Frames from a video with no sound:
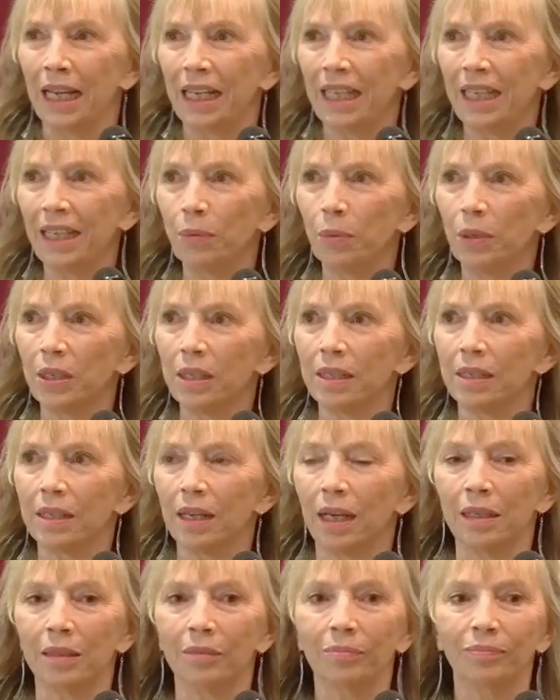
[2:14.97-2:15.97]
He was,
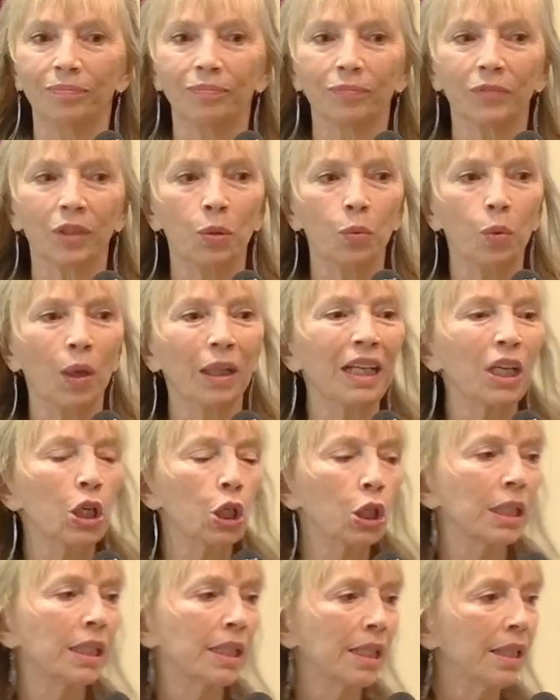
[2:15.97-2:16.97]
he
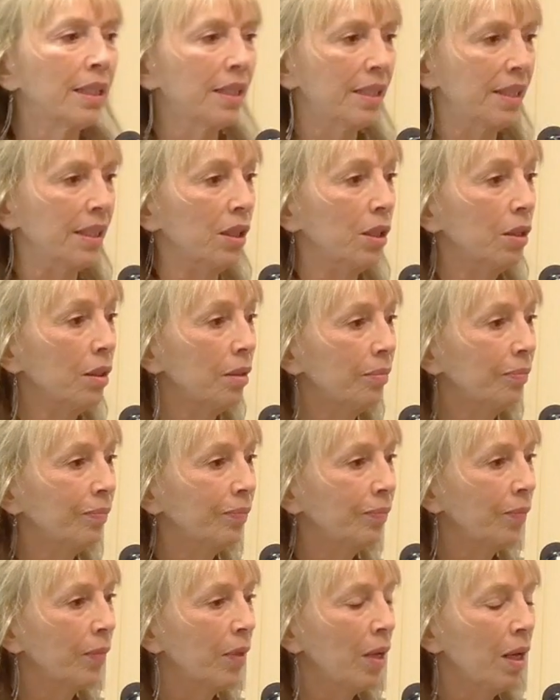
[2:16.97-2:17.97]
couldn't sit still,
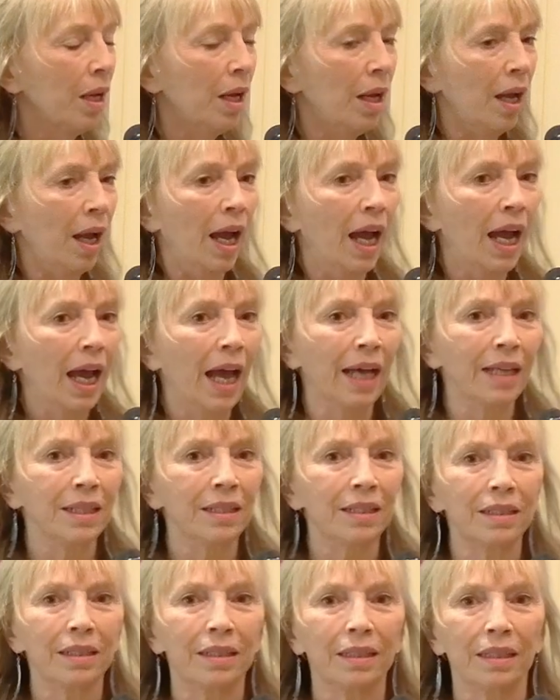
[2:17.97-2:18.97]

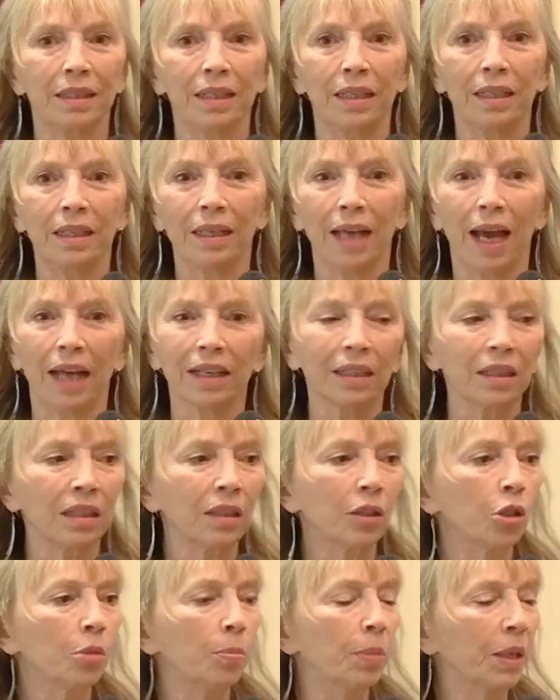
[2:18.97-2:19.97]
and he had a
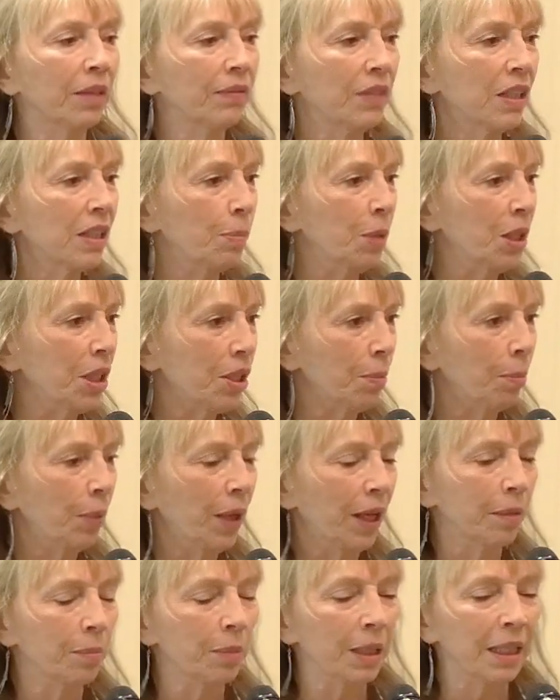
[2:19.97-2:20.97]
little bit of a speech
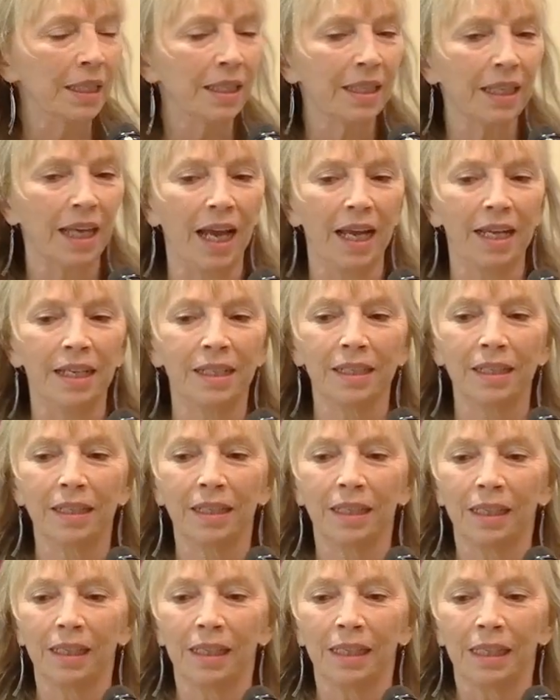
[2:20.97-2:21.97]
impediment, and
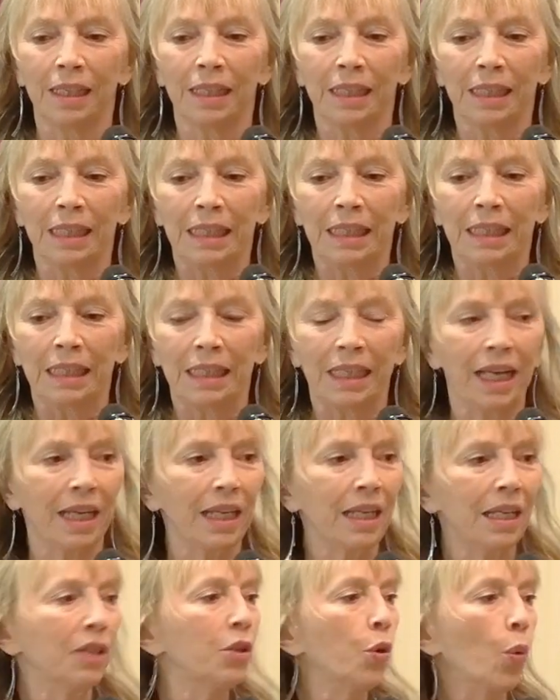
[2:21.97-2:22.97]

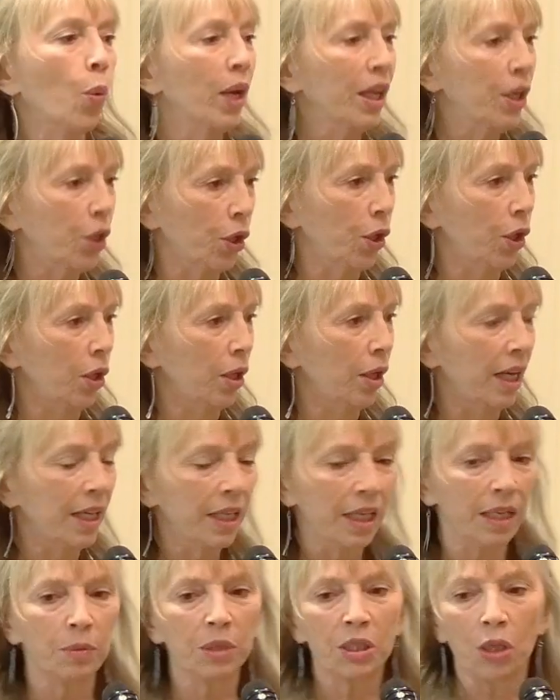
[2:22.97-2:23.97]
he annoyed her, and
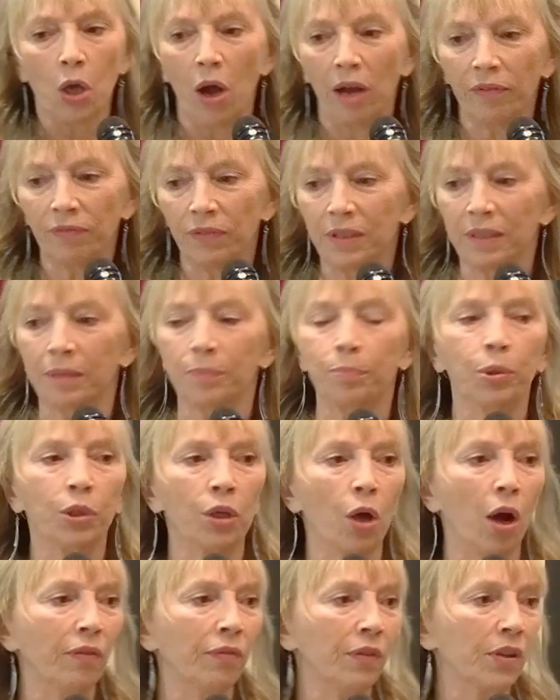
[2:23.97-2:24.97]
he was often
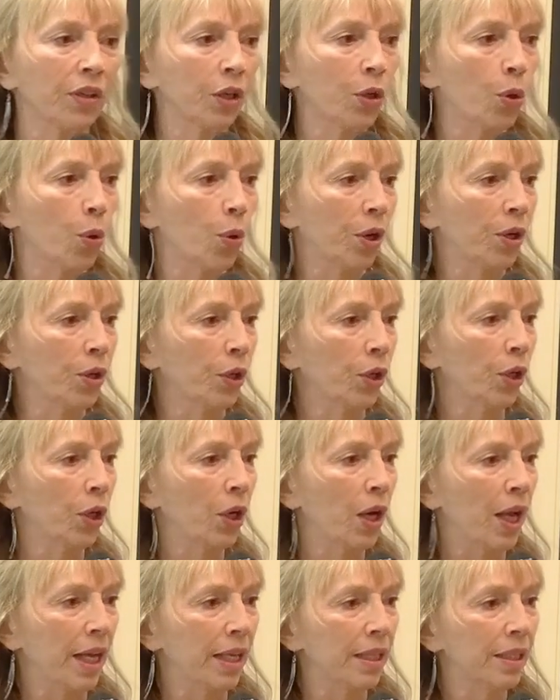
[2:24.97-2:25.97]
put off in the
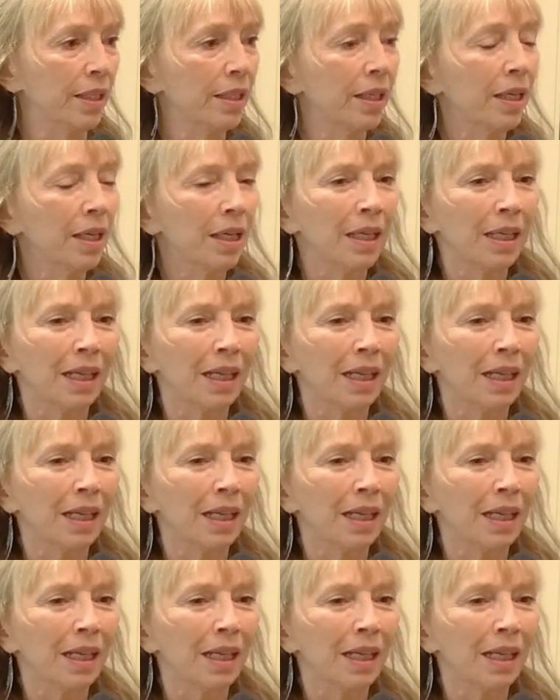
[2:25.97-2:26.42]
corner, and